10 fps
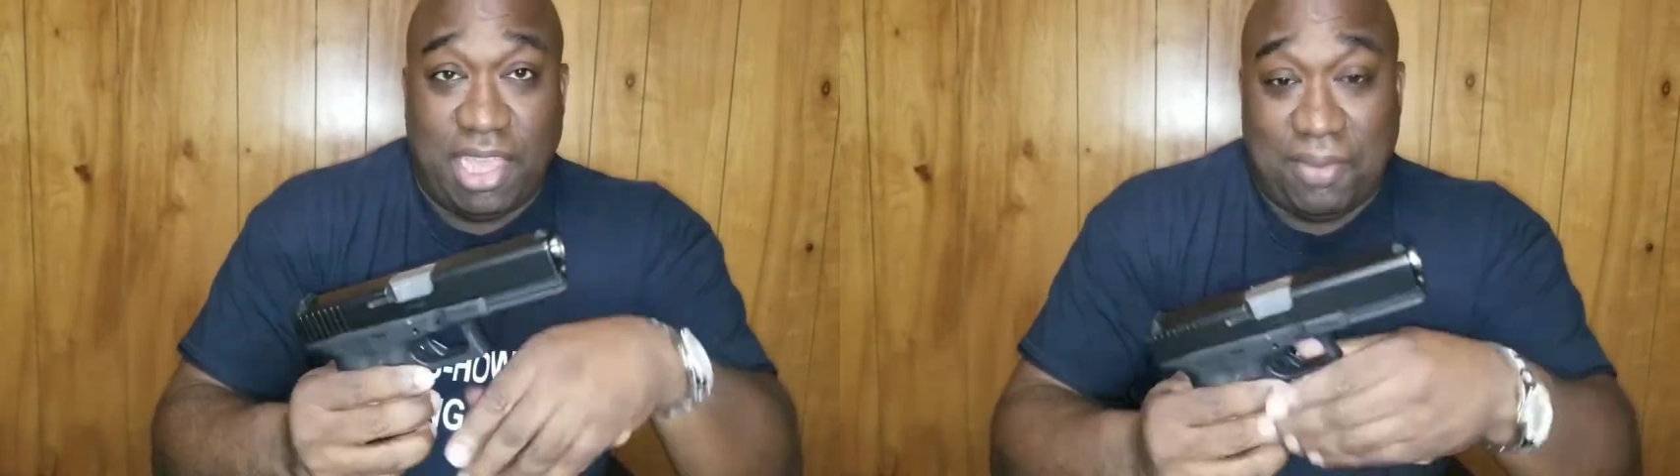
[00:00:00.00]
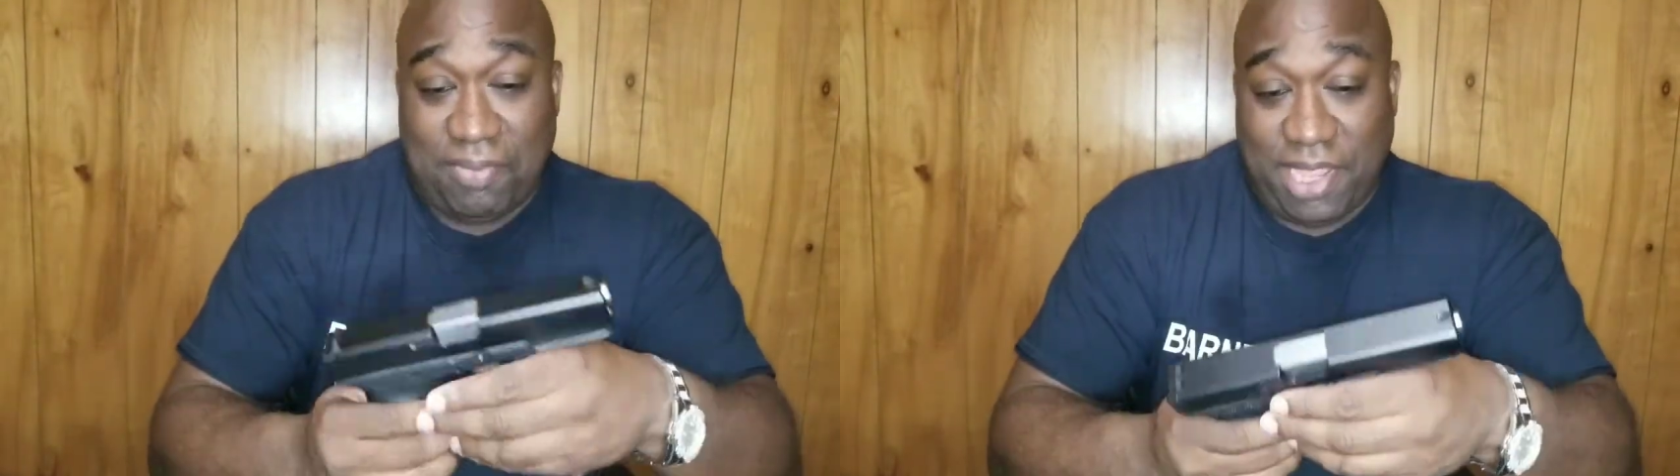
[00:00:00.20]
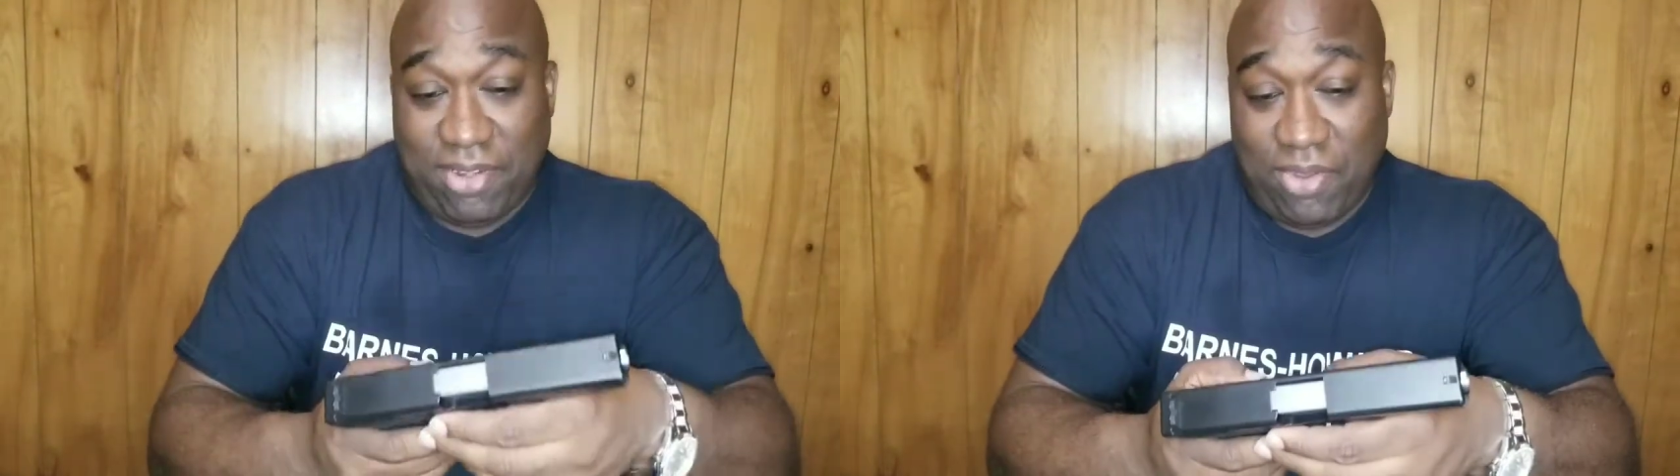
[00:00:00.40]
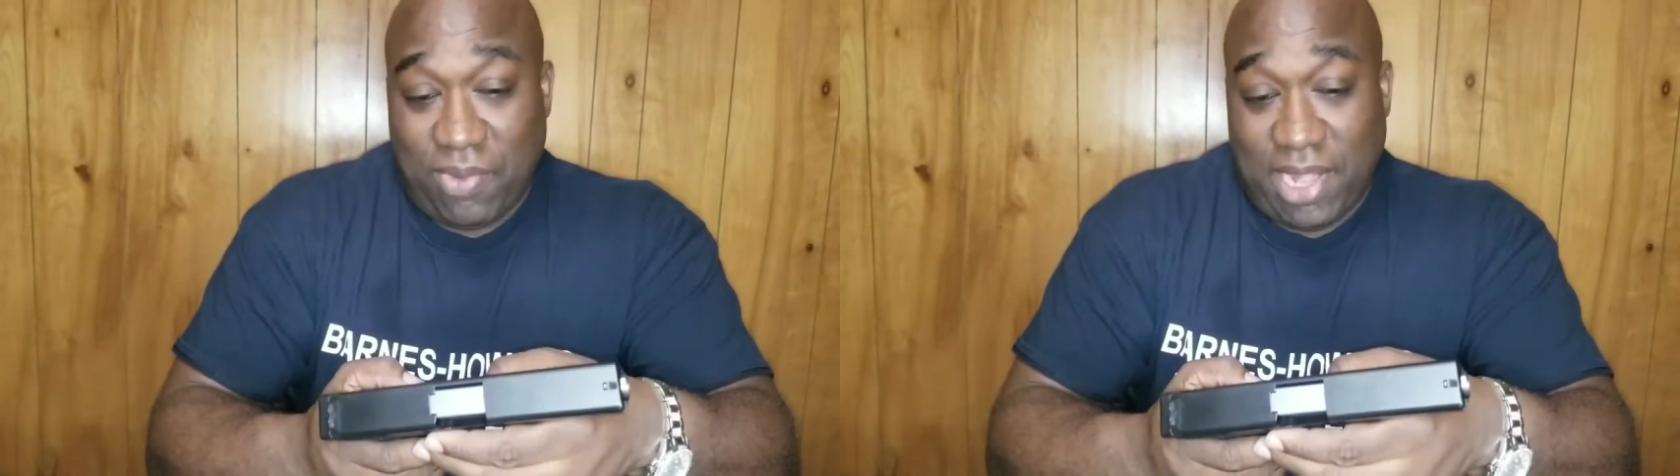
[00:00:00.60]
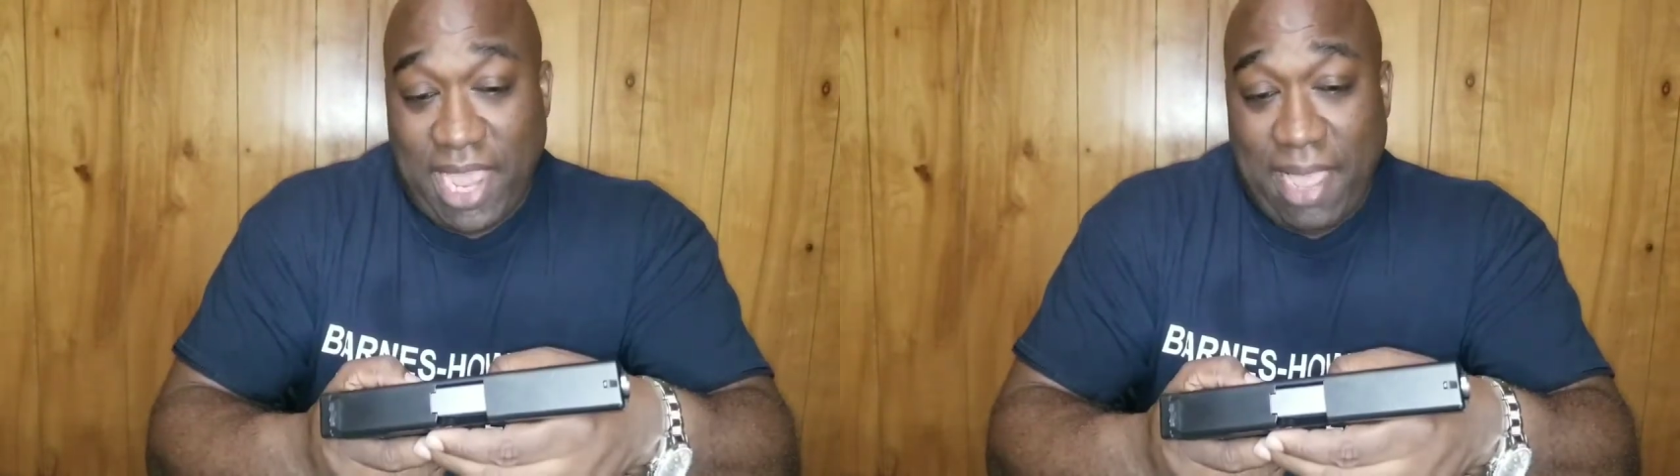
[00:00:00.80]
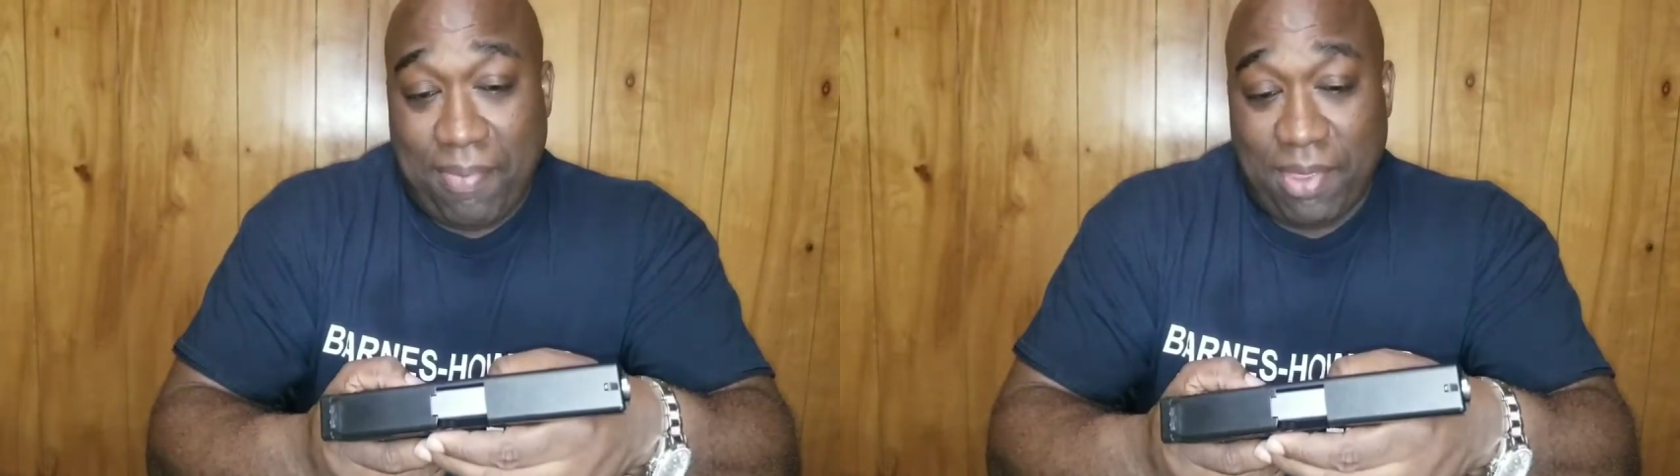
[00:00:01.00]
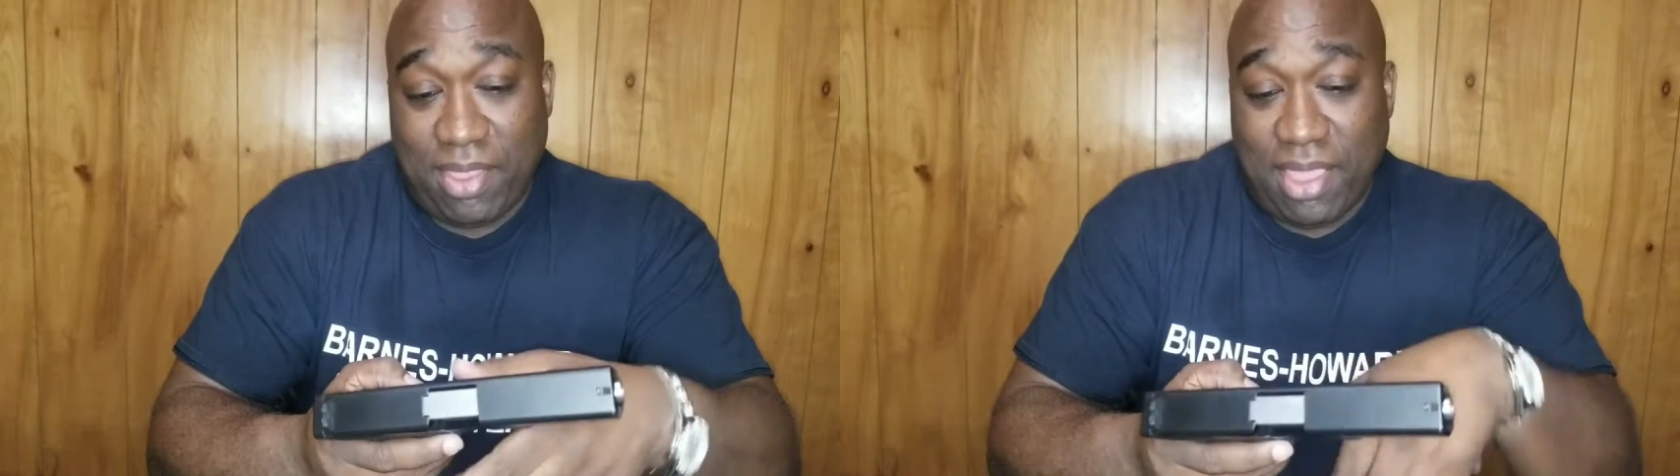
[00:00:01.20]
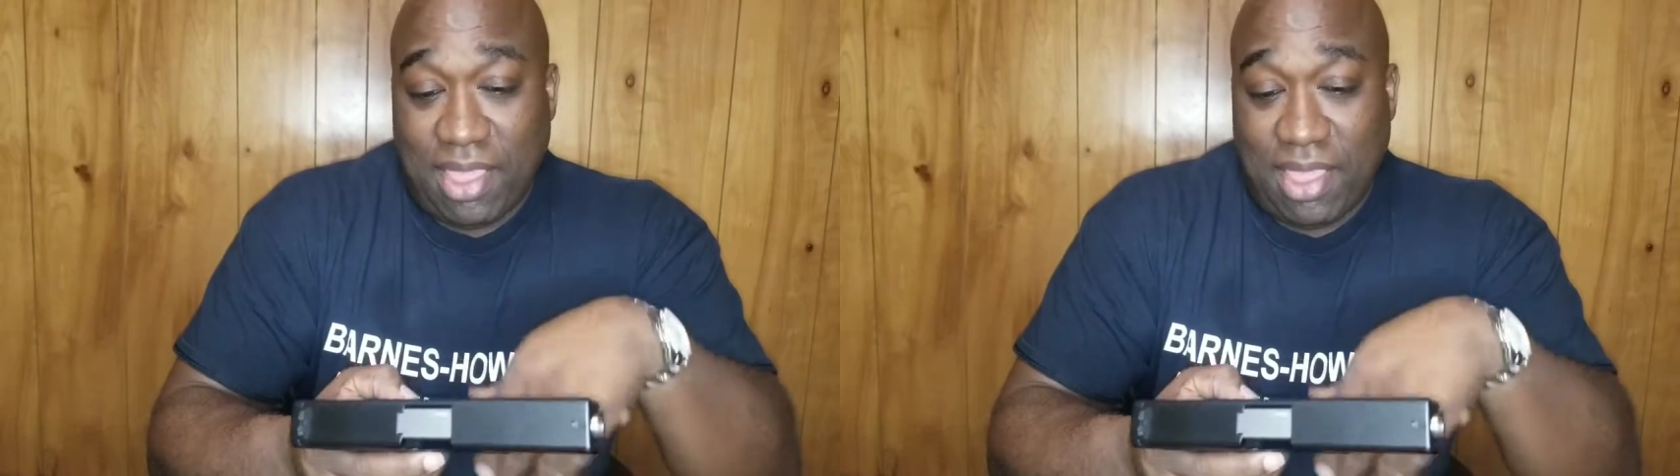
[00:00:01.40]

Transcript: update on what happened.